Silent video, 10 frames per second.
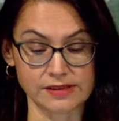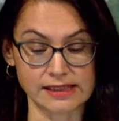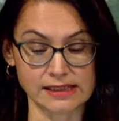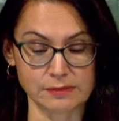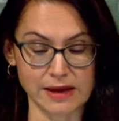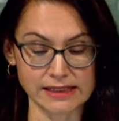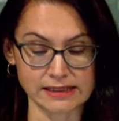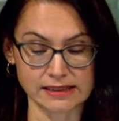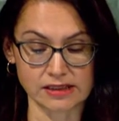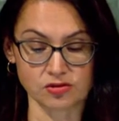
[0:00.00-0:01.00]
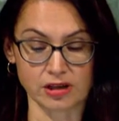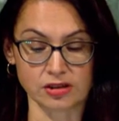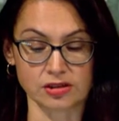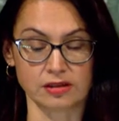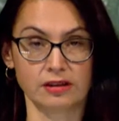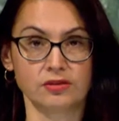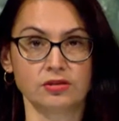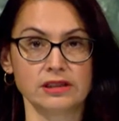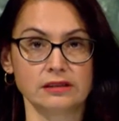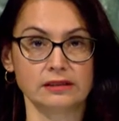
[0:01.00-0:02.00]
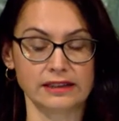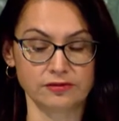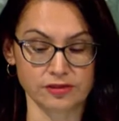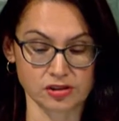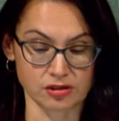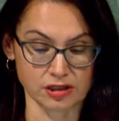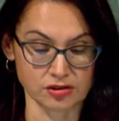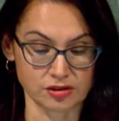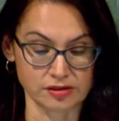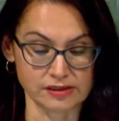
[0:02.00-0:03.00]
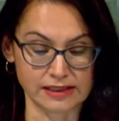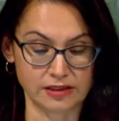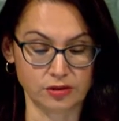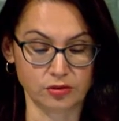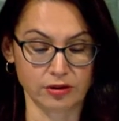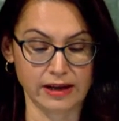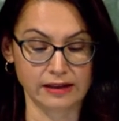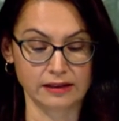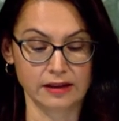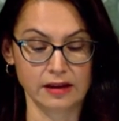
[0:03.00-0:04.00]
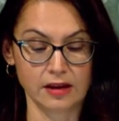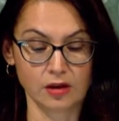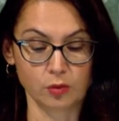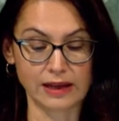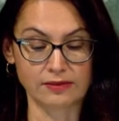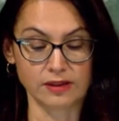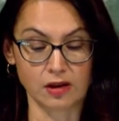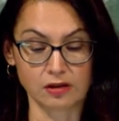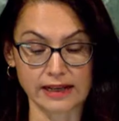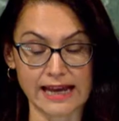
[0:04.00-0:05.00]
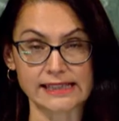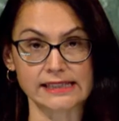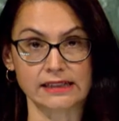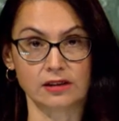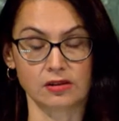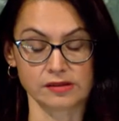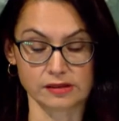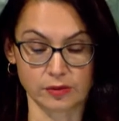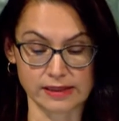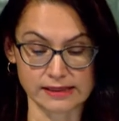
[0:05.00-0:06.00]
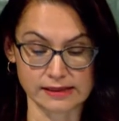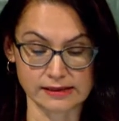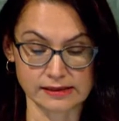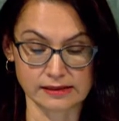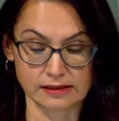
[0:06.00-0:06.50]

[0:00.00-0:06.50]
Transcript: of systematic destruction of critical infrastructures in Ukraine will have long-lasting consequences.